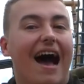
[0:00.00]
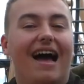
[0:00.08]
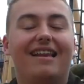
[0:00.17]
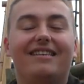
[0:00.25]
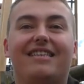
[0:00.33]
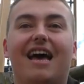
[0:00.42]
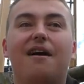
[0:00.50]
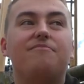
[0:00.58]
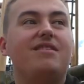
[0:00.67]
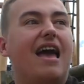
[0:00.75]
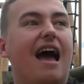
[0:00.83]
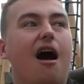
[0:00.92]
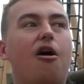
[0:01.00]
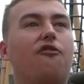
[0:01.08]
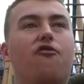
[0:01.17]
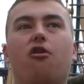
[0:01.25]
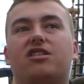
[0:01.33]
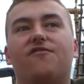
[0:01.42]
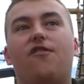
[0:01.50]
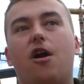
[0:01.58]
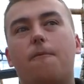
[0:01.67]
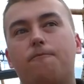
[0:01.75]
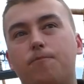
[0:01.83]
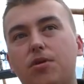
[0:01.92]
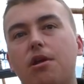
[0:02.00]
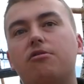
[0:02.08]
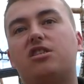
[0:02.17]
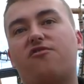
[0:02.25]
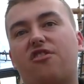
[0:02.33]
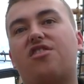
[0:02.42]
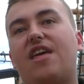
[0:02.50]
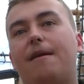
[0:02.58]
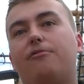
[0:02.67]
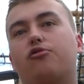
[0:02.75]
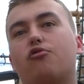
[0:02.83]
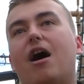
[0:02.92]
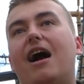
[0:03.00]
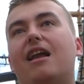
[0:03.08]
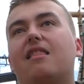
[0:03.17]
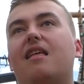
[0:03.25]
And um, yeah, overall it's a very beautifully themed ride.